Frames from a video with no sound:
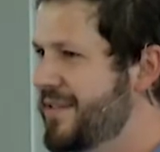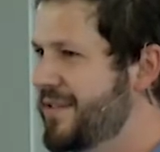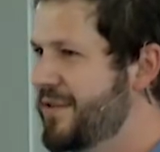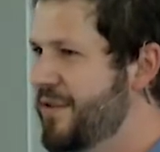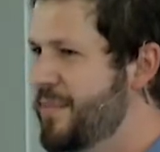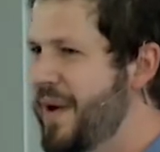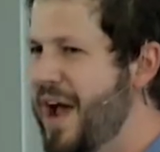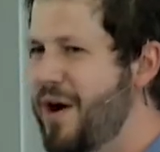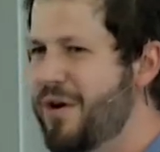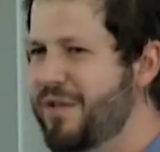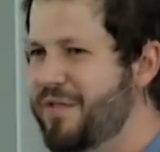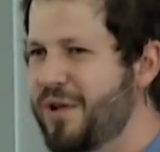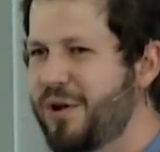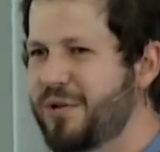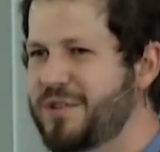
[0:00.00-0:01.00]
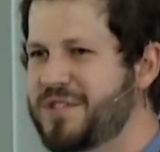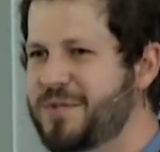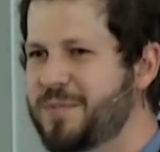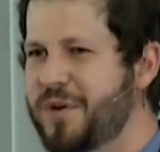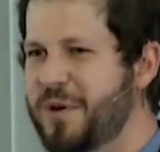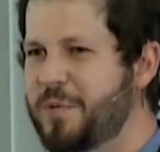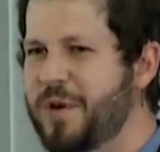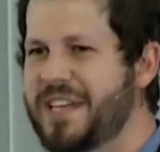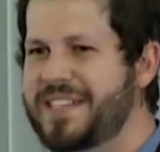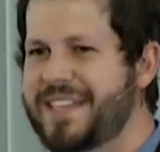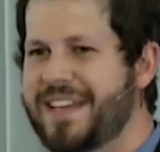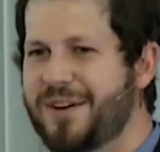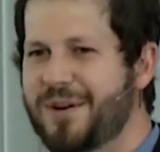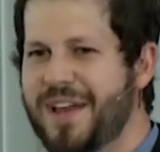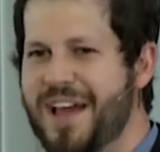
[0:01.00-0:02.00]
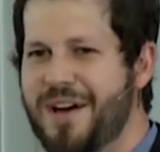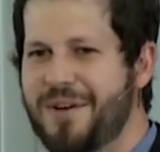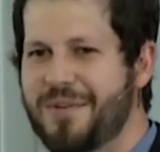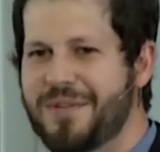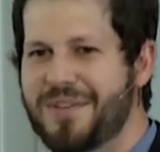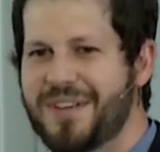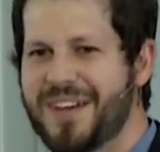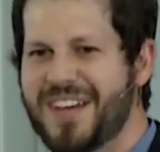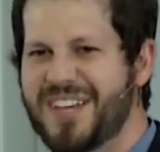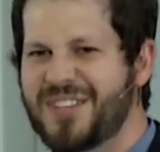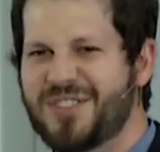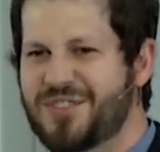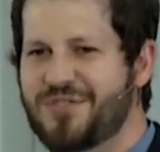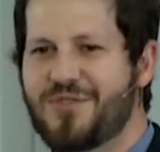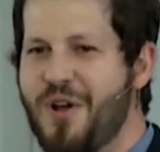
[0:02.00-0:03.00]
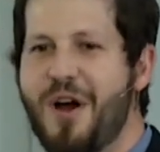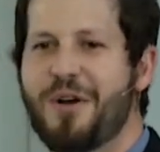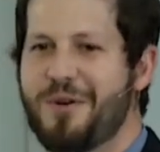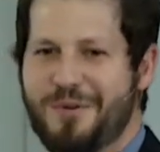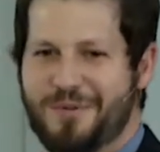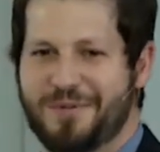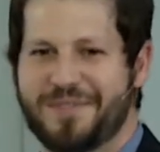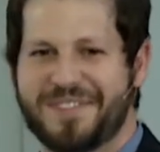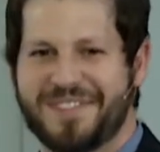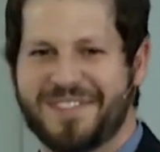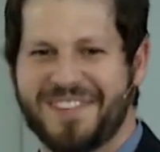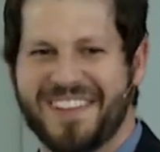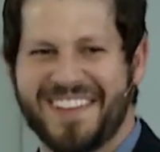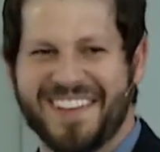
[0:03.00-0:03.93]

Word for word: through the power of the Holy Spirit, we tear down strongholds.